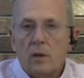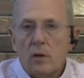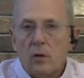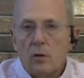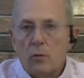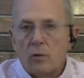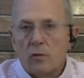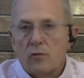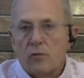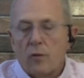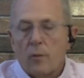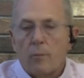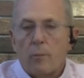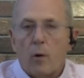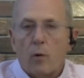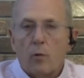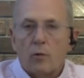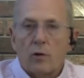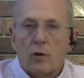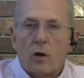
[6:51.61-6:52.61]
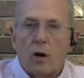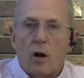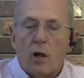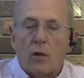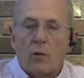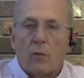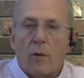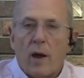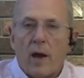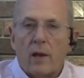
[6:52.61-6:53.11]
who was from Boulder,
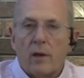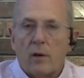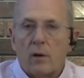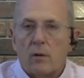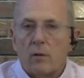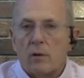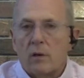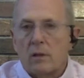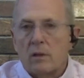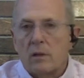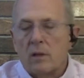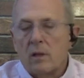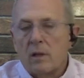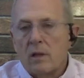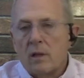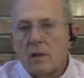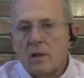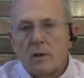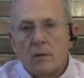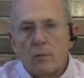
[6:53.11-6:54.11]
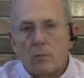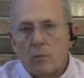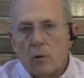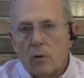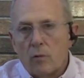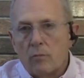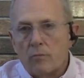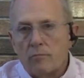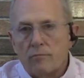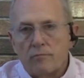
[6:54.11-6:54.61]
Colorado, and
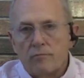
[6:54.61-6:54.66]
wrote